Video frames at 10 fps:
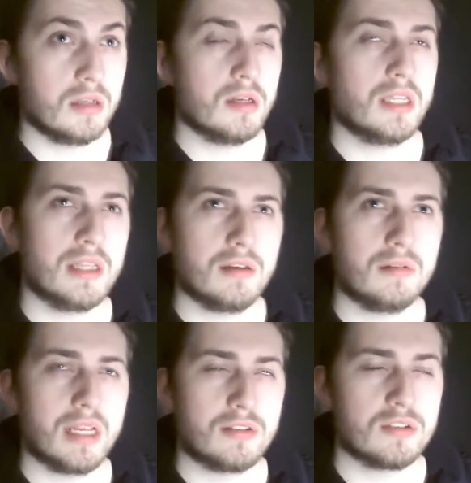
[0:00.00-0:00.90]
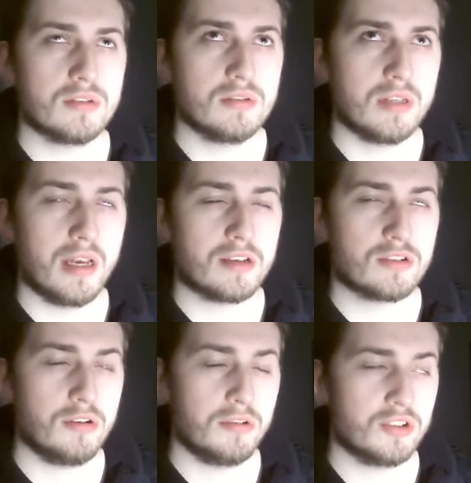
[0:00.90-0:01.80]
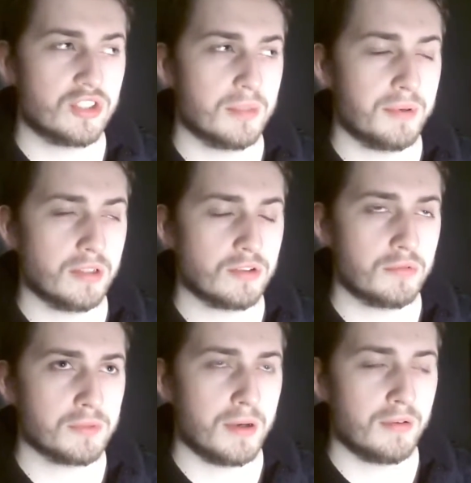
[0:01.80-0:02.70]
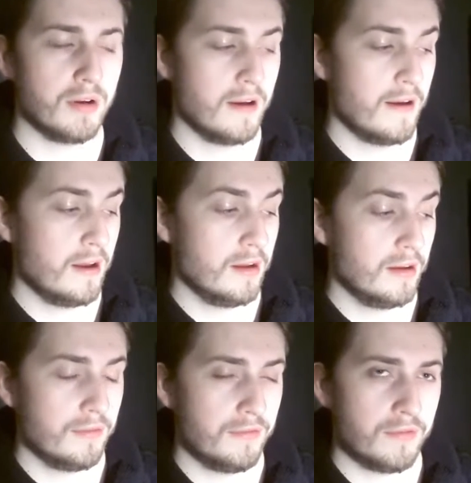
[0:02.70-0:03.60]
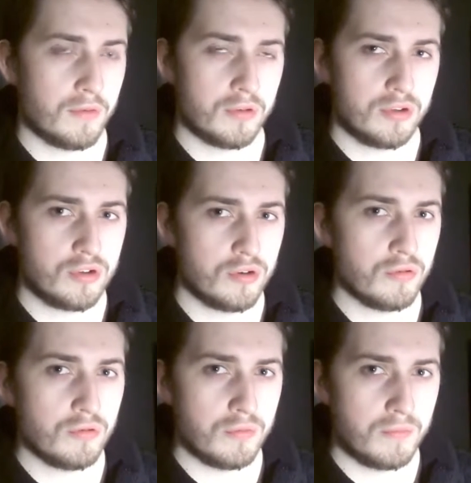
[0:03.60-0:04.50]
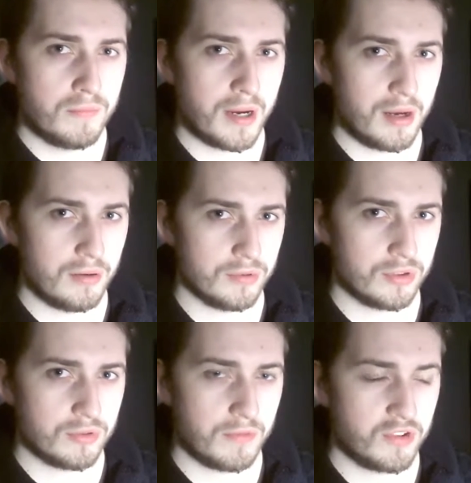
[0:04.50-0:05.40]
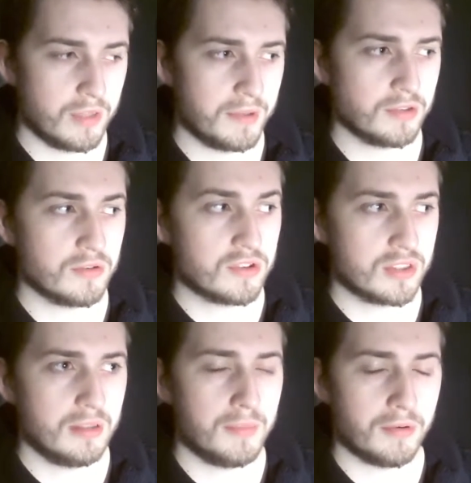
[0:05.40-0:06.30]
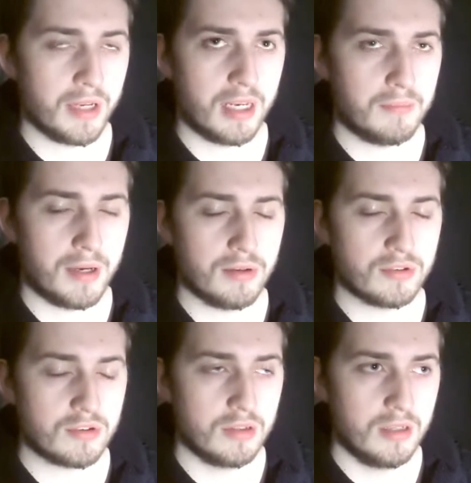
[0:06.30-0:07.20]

then that's excluding shipping, so it was about £42 with shipping. So it's still about £8.